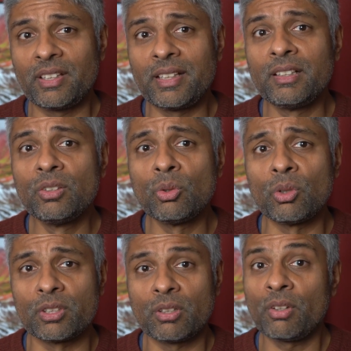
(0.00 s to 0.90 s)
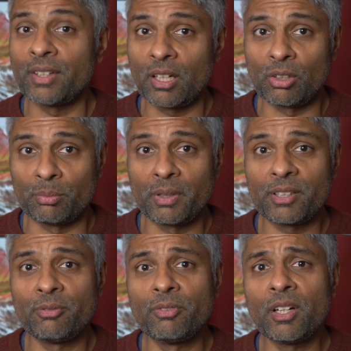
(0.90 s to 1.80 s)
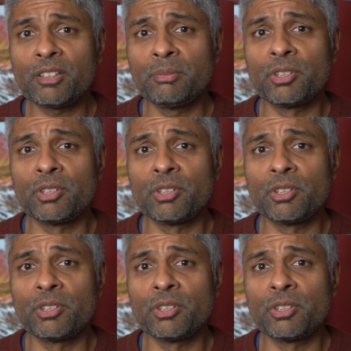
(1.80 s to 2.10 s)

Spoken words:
ignored on the whole by the vast